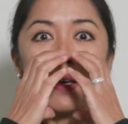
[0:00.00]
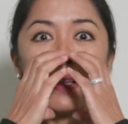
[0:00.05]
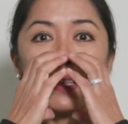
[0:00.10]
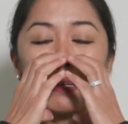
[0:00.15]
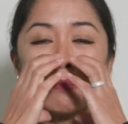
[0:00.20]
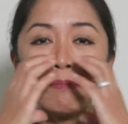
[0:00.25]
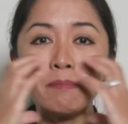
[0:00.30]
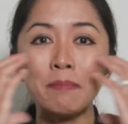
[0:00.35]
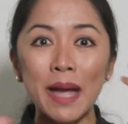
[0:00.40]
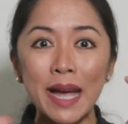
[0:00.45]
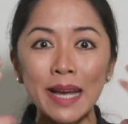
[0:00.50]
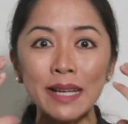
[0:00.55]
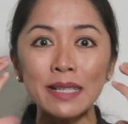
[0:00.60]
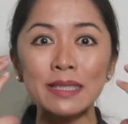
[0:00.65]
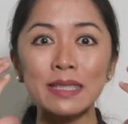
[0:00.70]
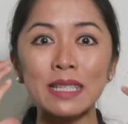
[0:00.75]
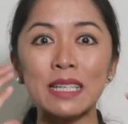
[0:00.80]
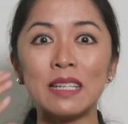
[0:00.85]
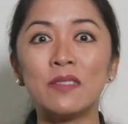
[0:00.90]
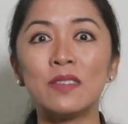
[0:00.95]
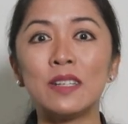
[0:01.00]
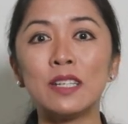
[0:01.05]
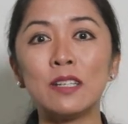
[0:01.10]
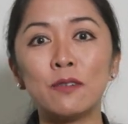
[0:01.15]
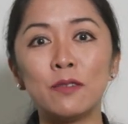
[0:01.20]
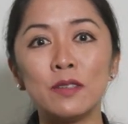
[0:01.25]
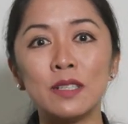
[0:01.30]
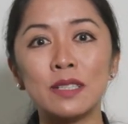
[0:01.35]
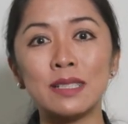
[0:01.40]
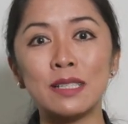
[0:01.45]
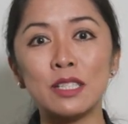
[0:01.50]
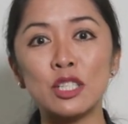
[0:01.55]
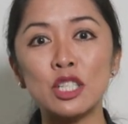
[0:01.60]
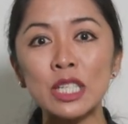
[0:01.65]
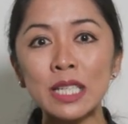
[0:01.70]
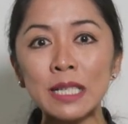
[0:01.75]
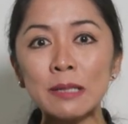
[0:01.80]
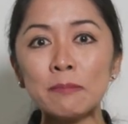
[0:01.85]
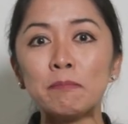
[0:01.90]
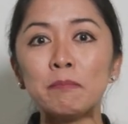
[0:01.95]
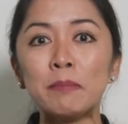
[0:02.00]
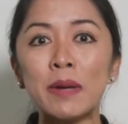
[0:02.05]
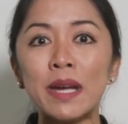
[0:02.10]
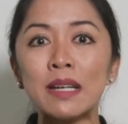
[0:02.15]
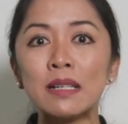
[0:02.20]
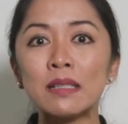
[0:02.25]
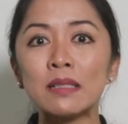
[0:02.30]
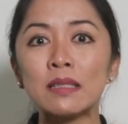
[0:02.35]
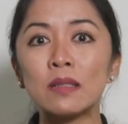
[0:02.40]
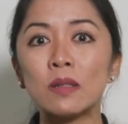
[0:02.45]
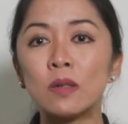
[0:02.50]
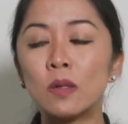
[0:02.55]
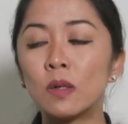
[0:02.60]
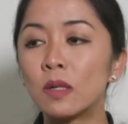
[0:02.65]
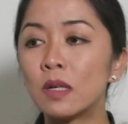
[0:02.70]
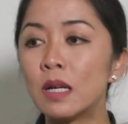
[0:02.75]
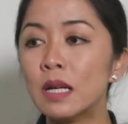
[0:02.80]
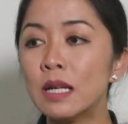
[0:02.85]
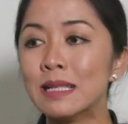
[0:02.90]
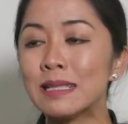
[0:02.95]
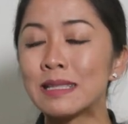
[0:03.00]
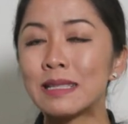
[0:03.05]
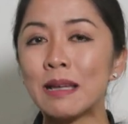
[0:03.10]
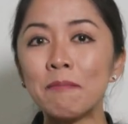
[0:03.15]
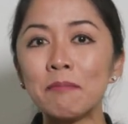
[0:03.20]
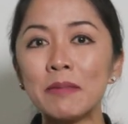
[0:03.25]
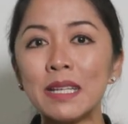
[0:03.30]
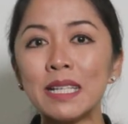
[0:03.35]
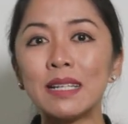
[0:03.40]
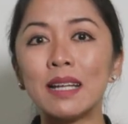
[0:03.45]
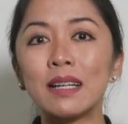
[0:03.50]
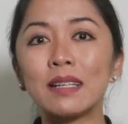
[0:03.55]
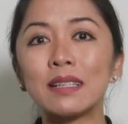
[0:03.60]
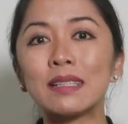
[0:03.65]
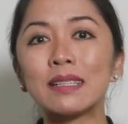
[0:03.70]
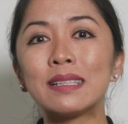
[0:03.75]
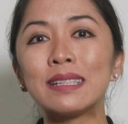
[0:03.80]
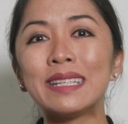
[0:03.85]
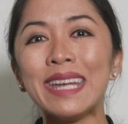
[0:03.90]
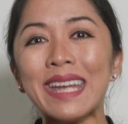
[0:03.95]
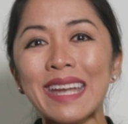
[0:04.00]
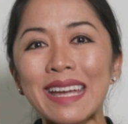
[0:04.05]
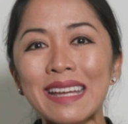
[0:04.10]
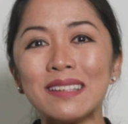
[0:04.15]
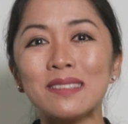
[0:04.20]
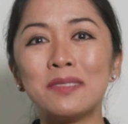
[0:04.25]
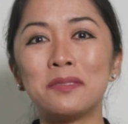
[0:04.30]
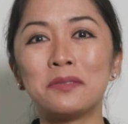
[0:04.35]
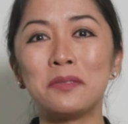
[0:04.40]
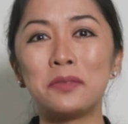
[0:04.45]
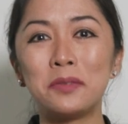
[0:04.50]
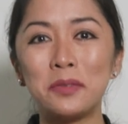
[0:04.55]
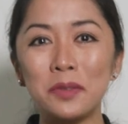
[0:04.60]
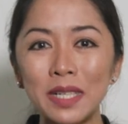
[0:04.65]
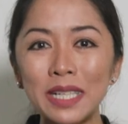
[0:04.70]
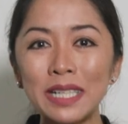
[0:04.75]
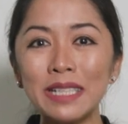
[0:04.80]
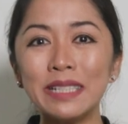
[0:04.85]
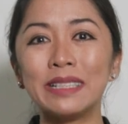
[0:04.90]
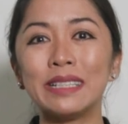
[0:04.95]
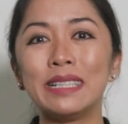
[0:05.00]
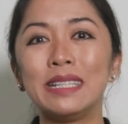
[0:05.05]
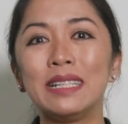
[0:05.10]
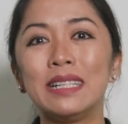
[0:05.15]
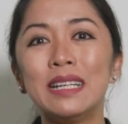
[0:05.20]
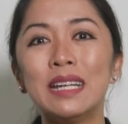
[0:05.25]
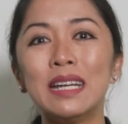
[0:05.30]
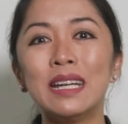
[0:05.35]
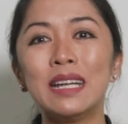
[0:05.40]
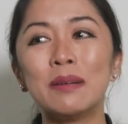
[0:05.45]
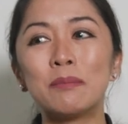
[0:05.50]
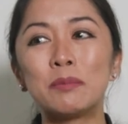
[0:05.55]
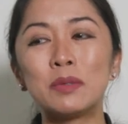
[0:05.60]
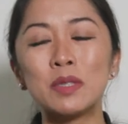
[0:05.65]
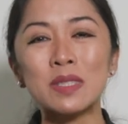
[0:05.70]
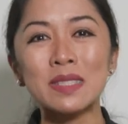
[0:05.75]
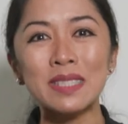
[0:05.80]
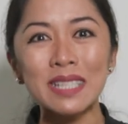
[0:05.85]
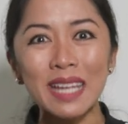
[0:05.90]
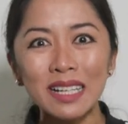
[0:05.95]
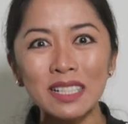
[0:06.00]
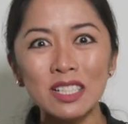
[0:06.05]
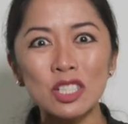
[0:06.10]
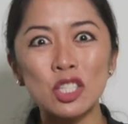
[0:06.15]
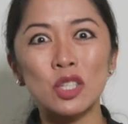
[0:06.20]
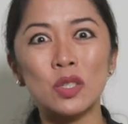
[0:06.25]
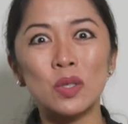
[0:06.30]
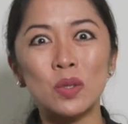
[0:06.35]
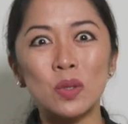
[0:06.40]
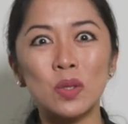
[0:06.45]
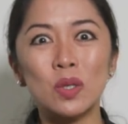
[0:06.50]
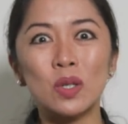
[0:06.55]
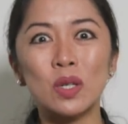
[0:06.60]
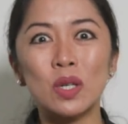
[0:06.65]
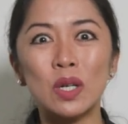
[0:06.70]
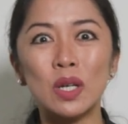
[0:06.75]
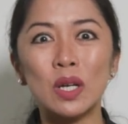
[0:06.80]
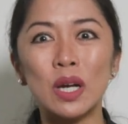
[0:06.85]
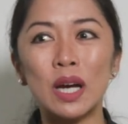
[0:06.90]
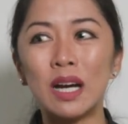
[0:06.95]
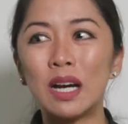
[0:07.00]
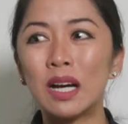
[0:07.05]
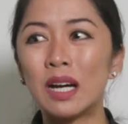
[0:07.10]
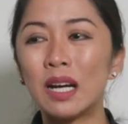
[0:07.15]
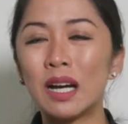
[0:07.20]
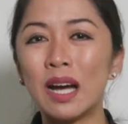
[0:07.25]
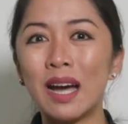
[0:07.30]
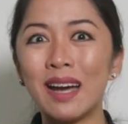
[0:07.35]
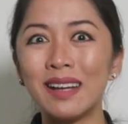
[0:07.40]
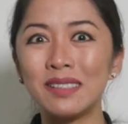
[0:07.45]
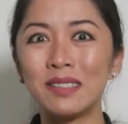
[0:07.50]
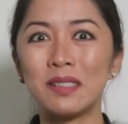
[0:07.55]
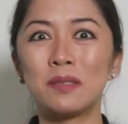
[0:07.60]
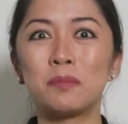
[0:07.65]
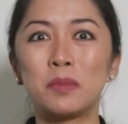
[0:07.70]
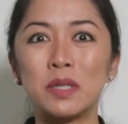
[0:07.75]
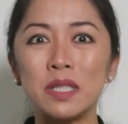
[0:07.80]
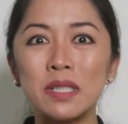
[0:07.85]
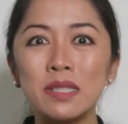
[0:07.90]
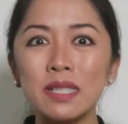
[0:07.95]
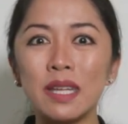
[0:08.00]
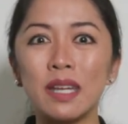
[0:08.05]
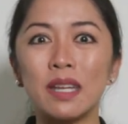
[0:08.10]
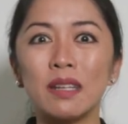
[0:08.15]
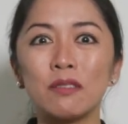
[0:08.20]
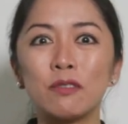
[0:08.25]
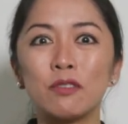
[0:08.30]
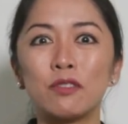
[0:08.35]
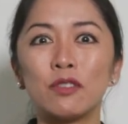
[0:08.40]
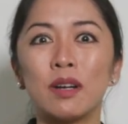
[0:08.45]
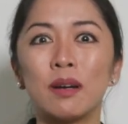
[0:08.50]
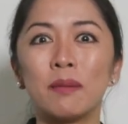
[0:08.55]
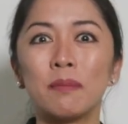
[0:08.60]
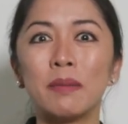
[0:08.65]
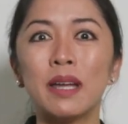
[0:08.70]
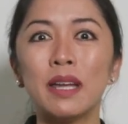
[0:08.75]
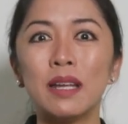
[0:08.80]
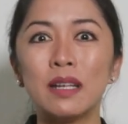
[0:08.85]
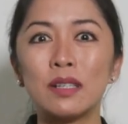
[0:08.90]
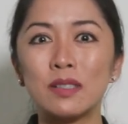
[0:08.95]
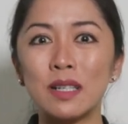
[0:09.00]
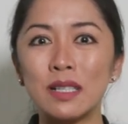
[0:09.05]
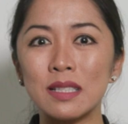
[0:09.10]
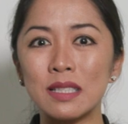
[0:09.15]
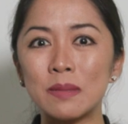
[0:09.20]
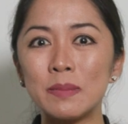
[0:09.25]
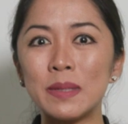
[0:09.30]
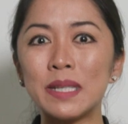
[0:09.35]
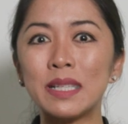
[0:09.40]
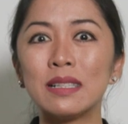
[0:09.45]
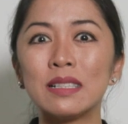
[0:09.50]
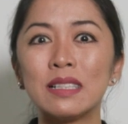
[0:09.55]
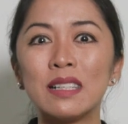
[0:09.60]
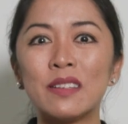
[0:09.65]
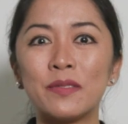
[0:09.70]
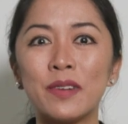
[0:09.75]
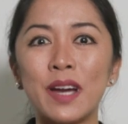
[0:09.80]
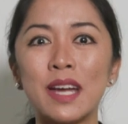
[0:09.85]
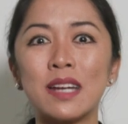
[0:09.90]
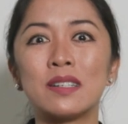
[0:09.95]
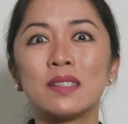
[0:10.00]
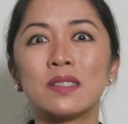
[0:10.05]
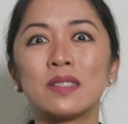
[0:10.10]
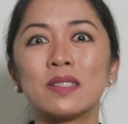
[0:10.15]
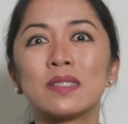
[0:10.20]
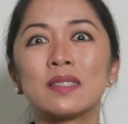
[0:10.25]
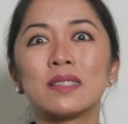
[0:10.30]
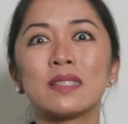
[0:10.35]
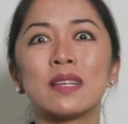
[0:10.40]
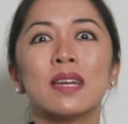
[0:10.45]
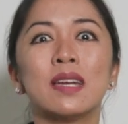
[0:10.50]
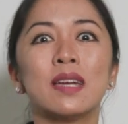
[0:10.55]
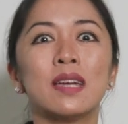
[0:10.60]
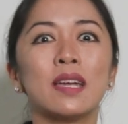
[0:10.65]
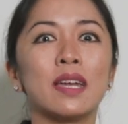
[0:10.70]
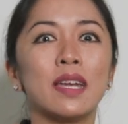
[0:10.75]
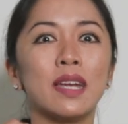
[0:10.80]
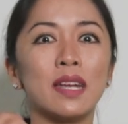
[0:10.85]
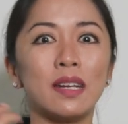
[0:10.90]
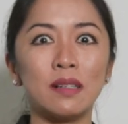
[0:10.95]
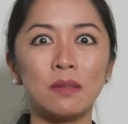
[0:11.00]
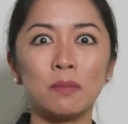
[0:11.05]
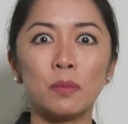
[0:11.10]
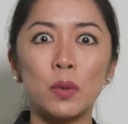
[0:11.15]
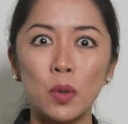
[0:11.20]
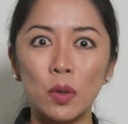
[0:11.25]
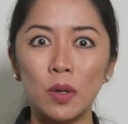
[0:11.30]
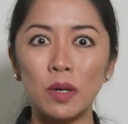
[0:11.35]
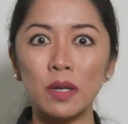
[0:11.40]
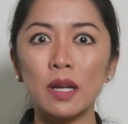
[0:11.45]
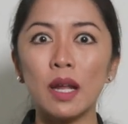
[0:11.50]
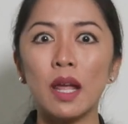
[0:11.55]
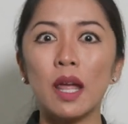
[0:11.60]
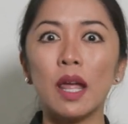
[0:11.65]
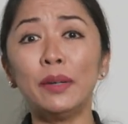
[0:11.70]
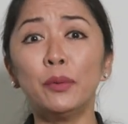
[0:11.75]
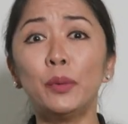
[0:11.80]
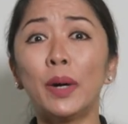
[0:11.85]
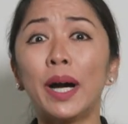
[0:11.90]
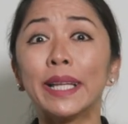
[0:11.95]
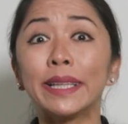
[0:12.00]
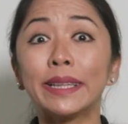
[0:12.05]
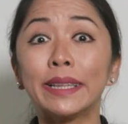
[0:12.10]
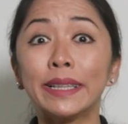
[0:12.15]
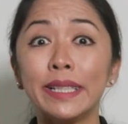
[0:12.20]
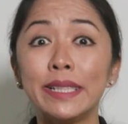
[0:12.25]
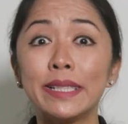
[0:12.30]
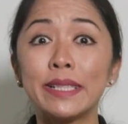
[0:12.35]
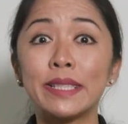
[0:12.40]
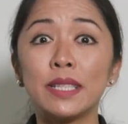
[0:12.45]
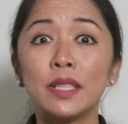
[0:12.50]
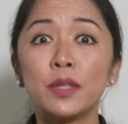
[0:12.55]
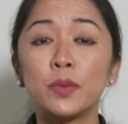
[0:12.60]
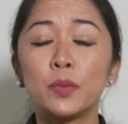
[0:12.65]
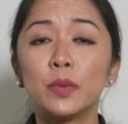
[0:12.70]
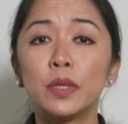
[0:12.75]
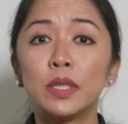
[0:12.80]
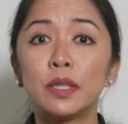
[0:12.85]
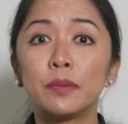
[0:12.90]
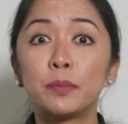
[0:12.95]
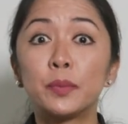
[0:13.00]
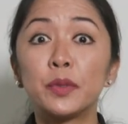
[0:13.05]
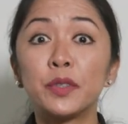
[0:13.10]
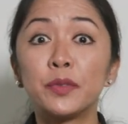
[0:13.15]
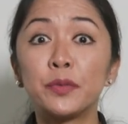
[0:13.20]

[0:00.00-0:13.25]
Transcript: the mask, even if it's a cheap mask or something that can't really protect you 100% from transmitting the virus airborne, well, at least it will